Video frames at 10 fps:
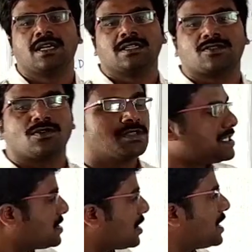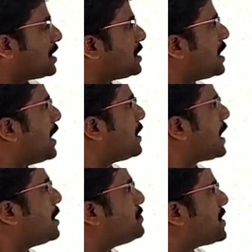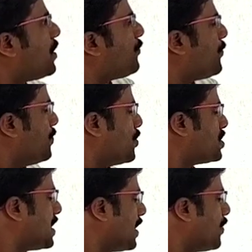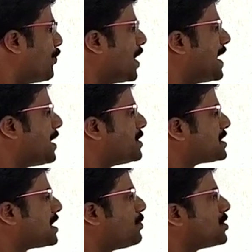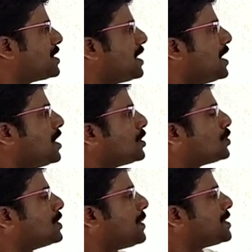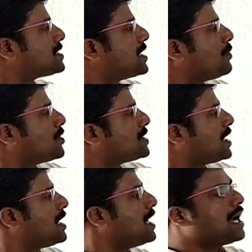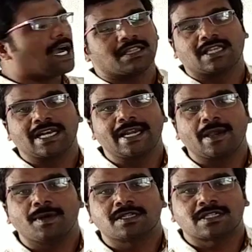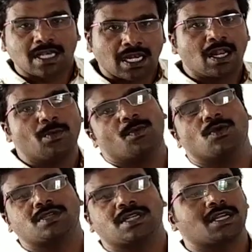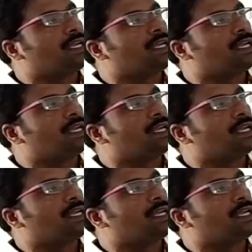So these are the three types of motion: one-dimensional motion, two-dimensional motion, and three-dimensional motion.